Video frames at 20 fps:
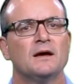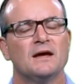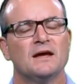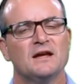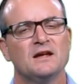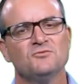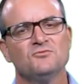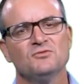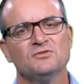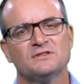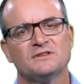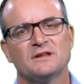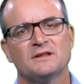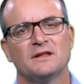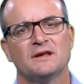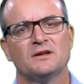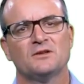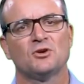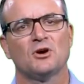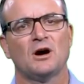
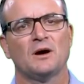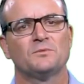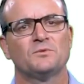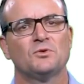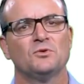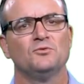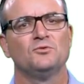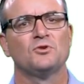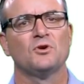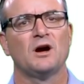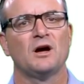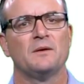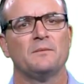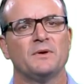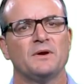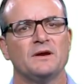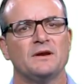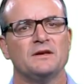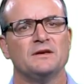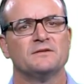Interestingly, type 2
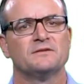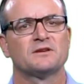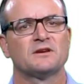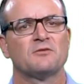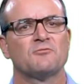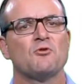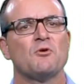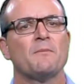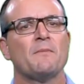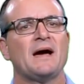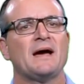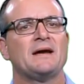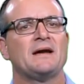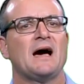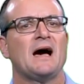diabetes can remain